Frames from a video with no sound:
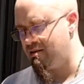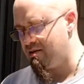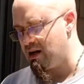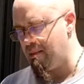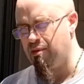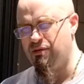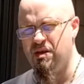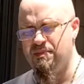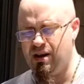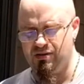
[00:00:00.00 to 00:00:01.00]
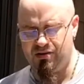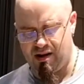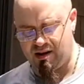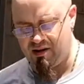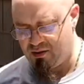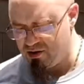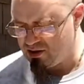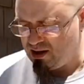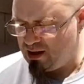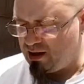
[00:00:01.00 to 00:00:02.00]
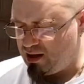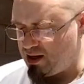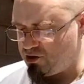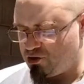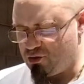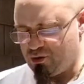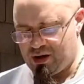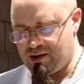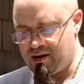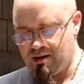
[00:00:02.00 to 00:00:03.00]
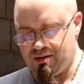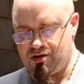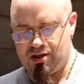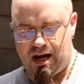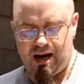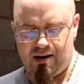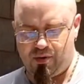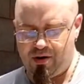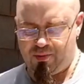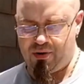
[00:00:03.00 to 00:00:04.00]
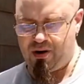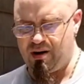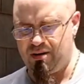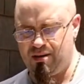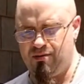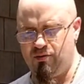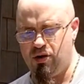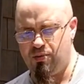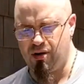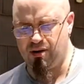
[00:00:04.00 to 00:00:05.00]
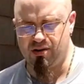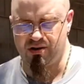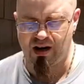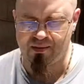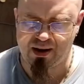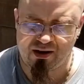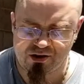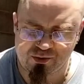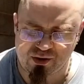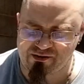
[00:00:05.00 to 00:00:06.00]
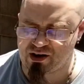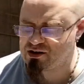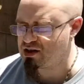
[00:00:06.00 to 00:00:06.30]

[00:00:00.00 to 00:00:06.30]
top and front panels, you're not going to notice. And two, anything on the side where you're putting the side panels will have a nice